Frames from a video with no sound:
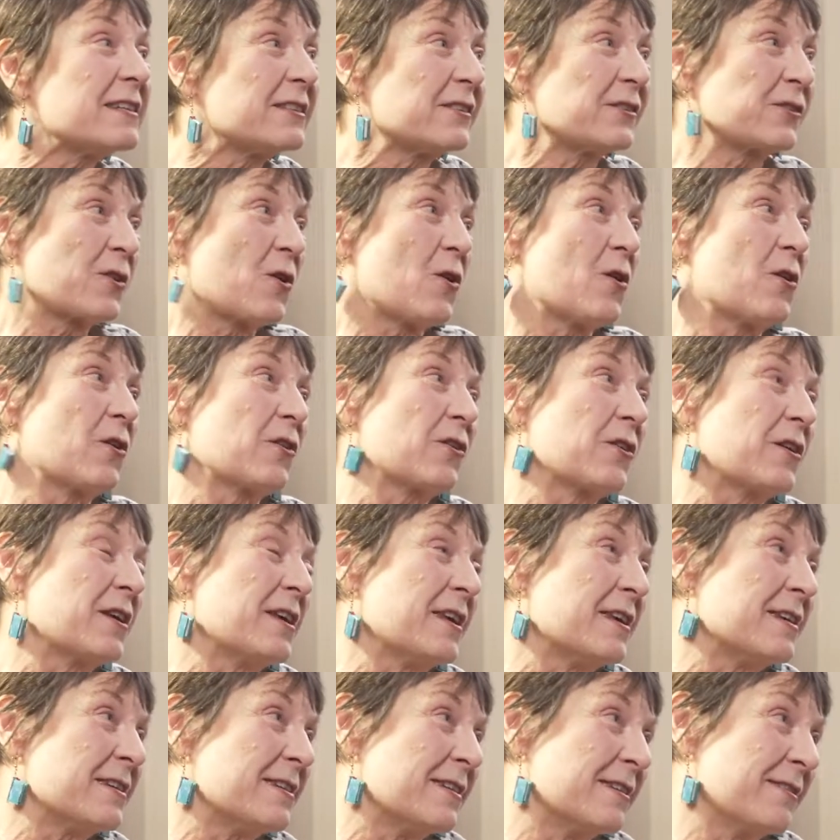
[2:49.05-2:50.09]
scholar
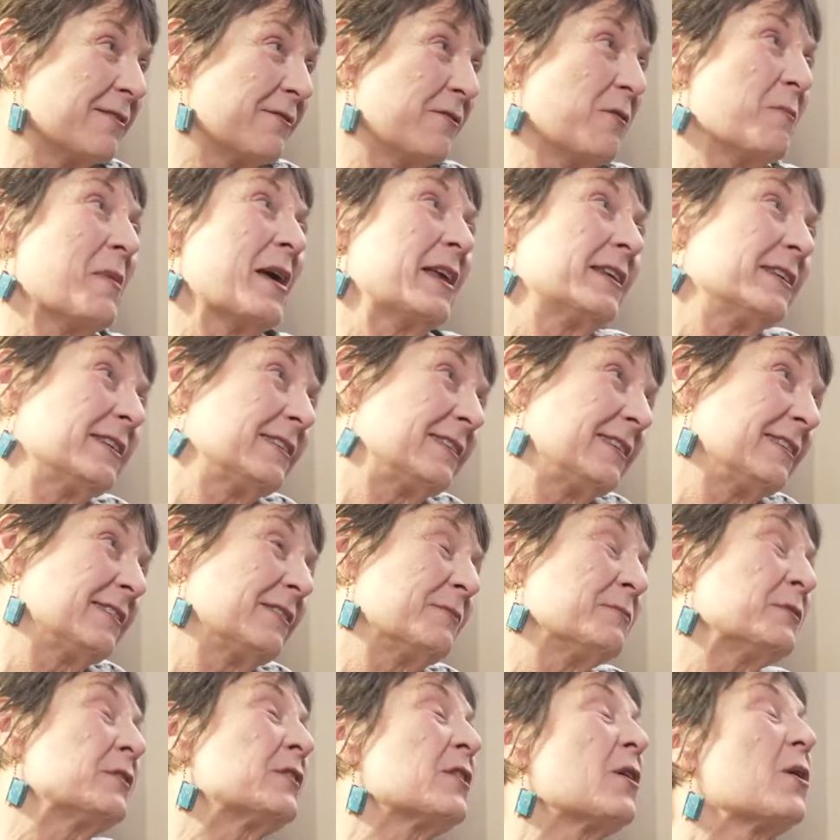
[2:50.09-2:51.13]
in
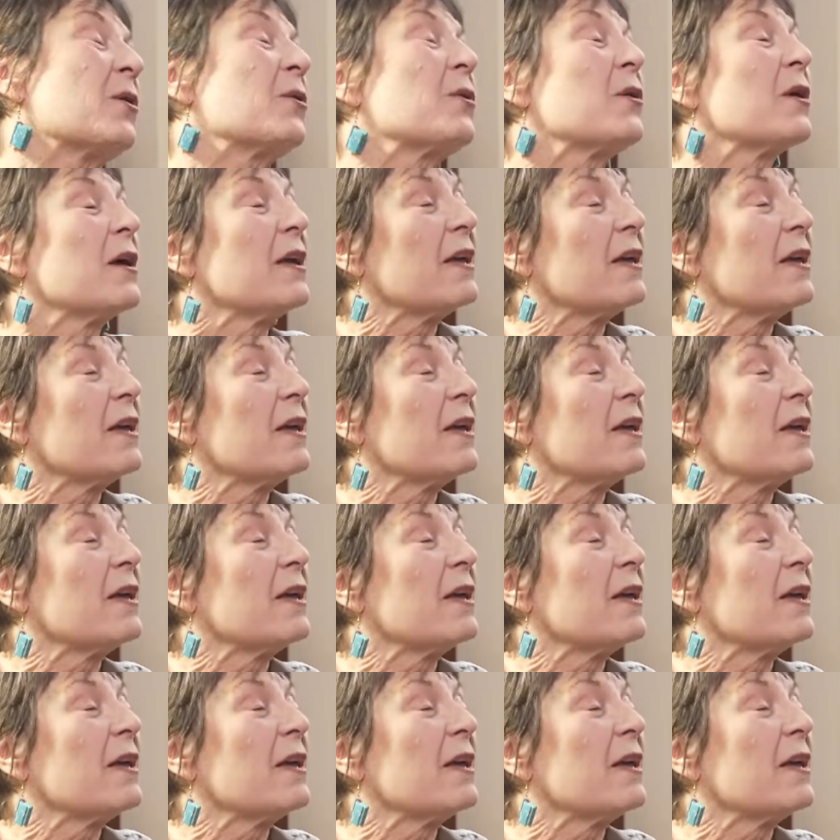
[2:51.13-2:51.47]
Romanticism, so